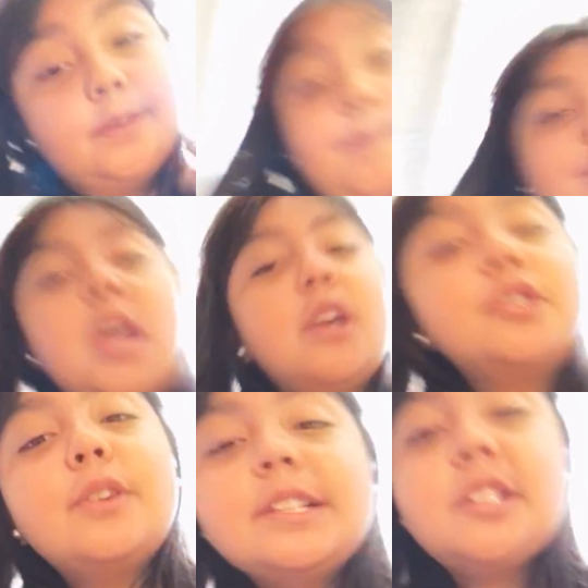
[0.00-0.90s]
one.
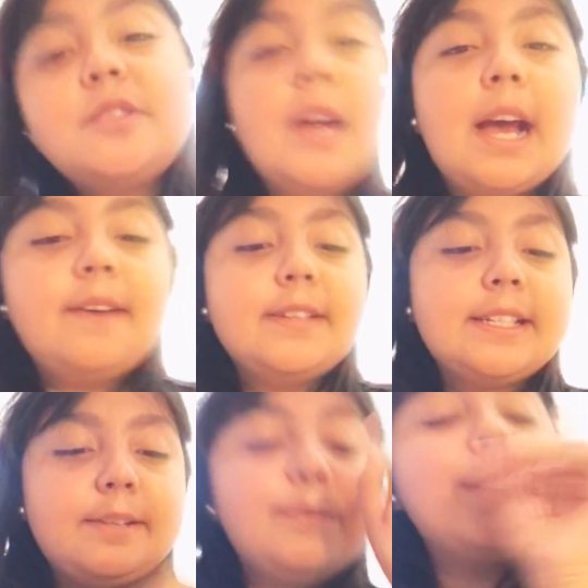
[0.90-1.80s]
So as you haven't
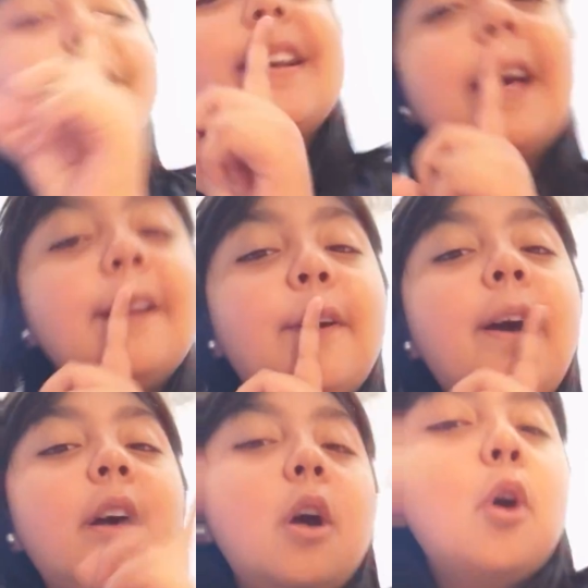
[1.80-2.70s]
seen by the title,
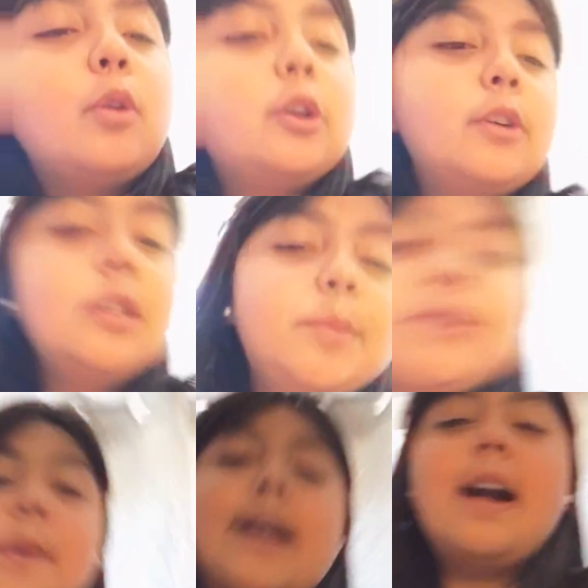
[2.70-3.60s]
we're going to be doing